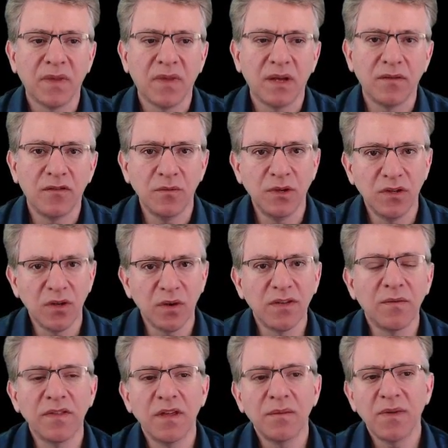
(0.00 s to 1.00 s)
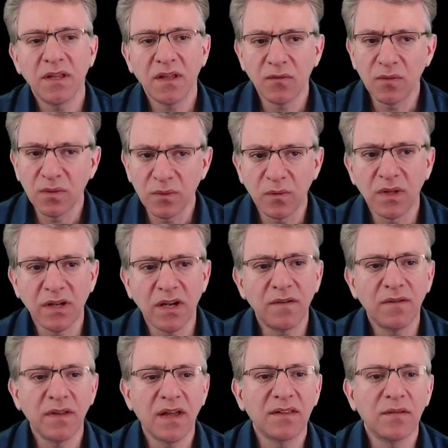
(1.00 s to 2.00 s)
assume you know some of them, and we'll
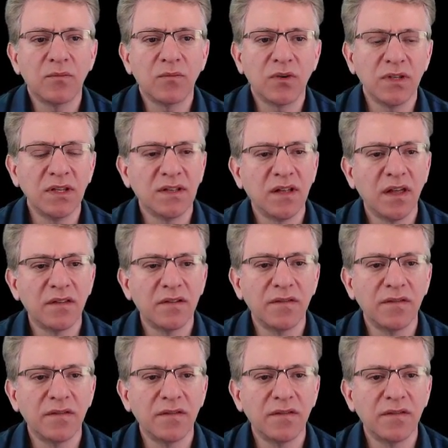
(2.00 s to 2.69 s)
cover that in more detail in other